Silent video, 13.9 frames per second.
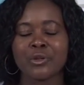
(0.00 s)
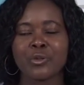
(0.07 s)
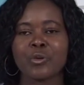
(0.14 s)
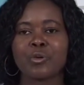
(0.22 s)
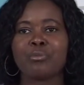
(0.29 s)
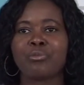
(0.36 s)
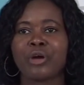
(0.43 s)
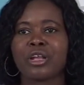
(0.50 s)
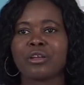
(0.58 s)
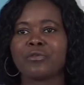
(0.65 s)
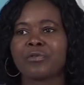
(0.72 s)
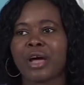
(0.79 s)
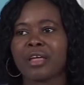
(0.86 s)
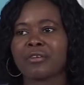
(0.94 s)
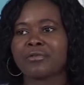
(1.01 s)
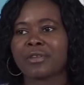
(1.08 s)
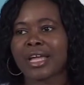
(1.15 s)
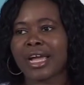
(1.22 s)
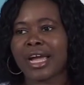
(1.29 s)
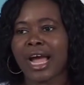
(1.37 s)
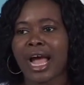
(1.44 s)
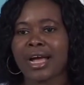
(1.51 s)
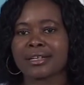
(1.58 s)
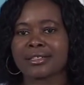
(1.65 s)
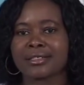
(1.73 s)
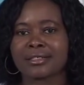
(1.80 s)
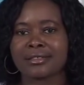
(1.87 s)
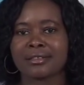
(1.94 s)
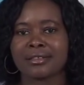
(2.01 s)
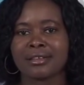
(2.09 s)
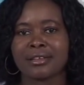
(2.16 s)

2.5 cars.